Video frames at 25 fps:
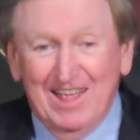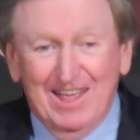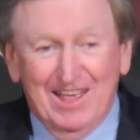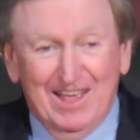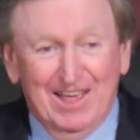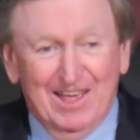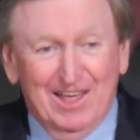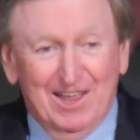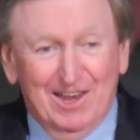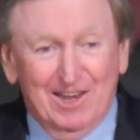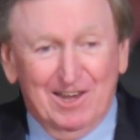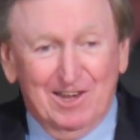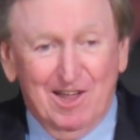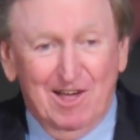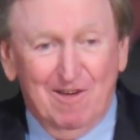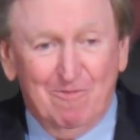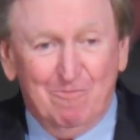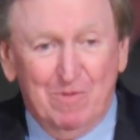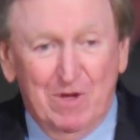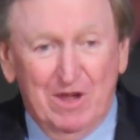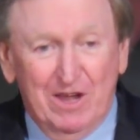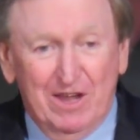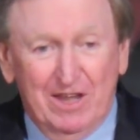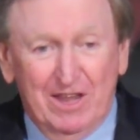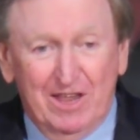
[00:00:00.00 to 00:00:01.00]

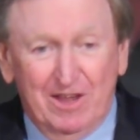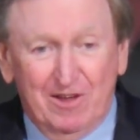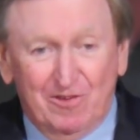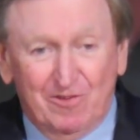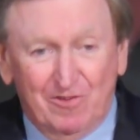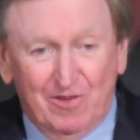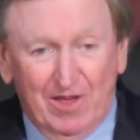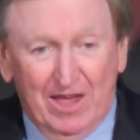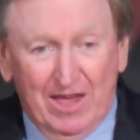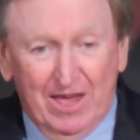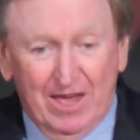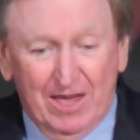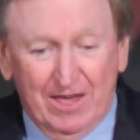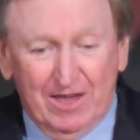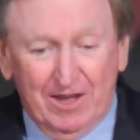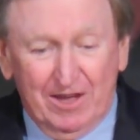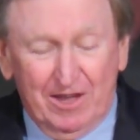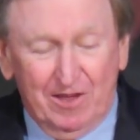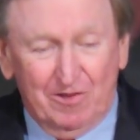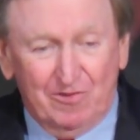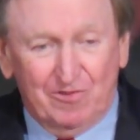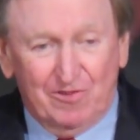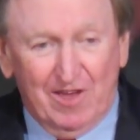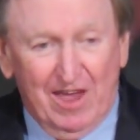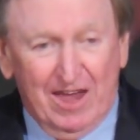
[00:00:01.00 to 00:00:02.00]
love being
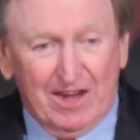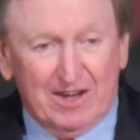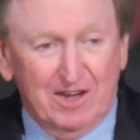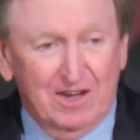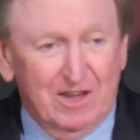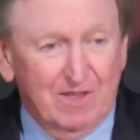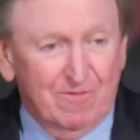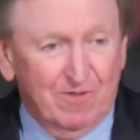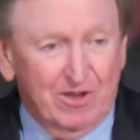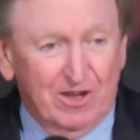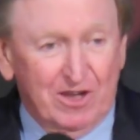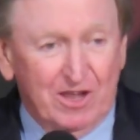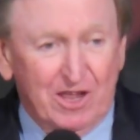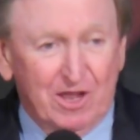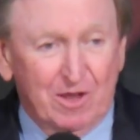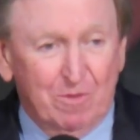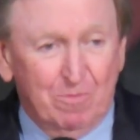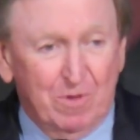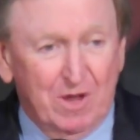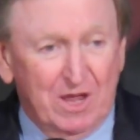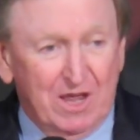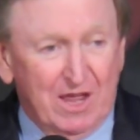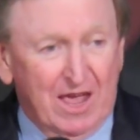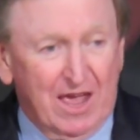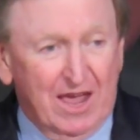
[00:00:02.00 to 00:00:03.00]
an executive in the
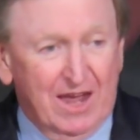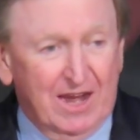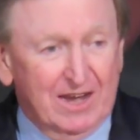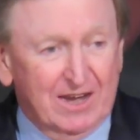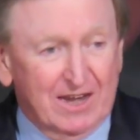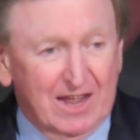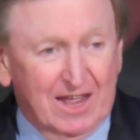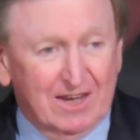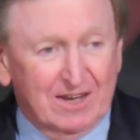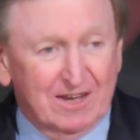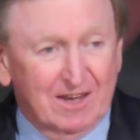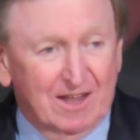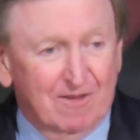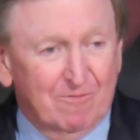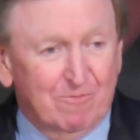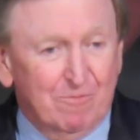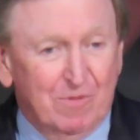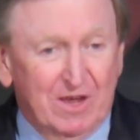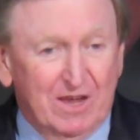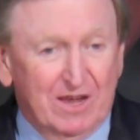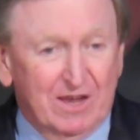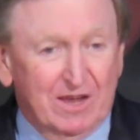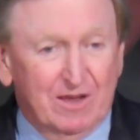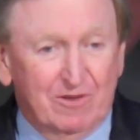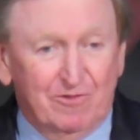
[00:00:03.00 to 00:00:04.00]
NBA, and I love
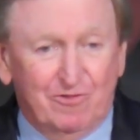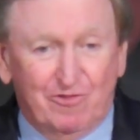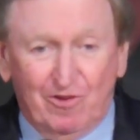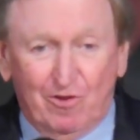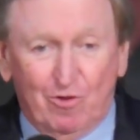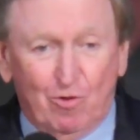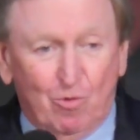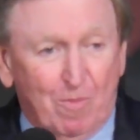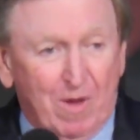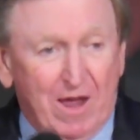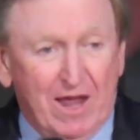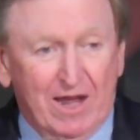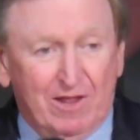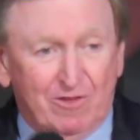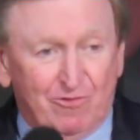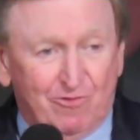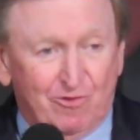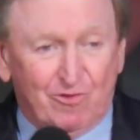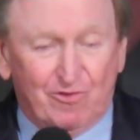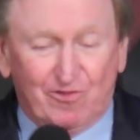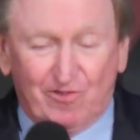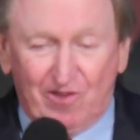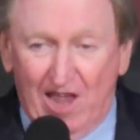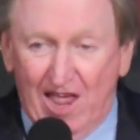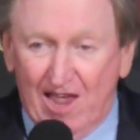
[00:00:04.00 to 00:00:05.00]
being a general
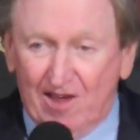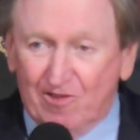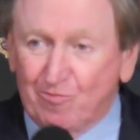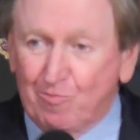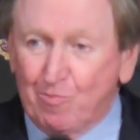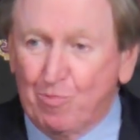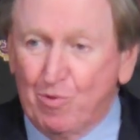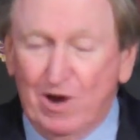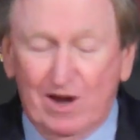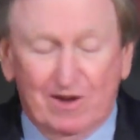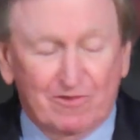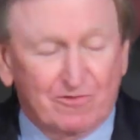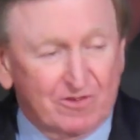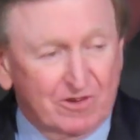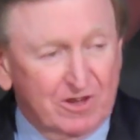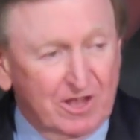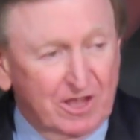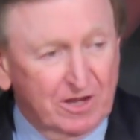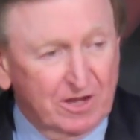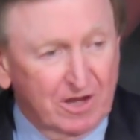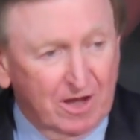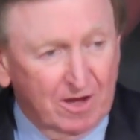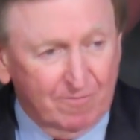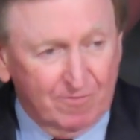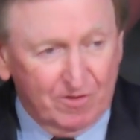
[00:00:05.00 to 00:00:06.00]
manager /
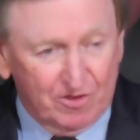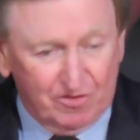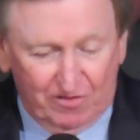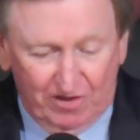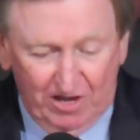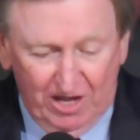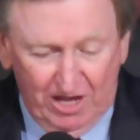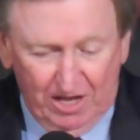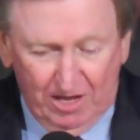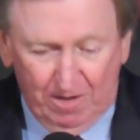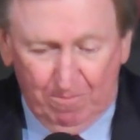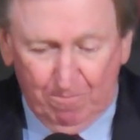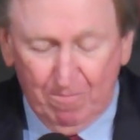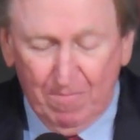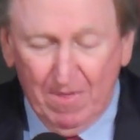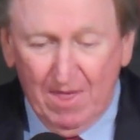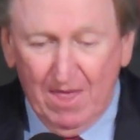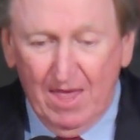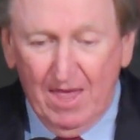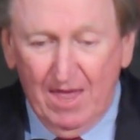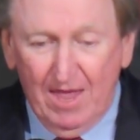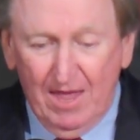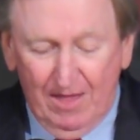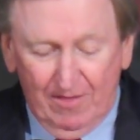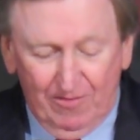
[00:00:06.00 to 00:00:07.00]
president of a team.
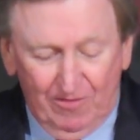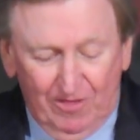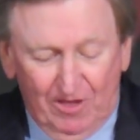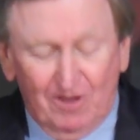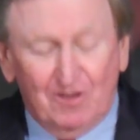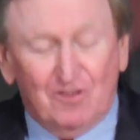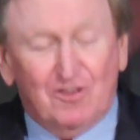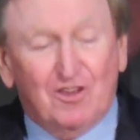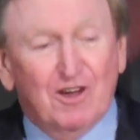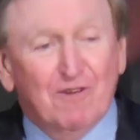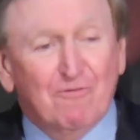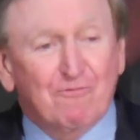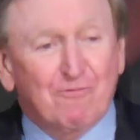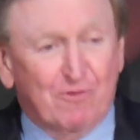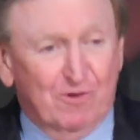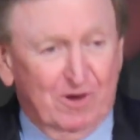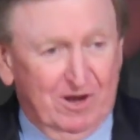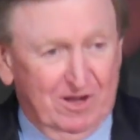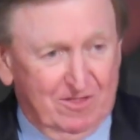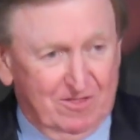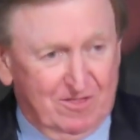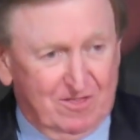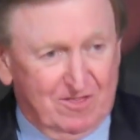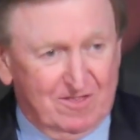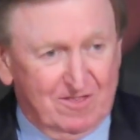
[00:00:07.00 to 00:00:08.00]
The
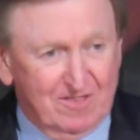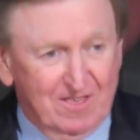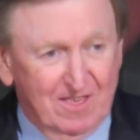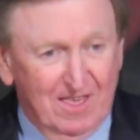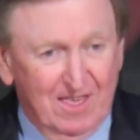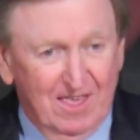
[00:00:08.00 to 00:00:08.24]
difference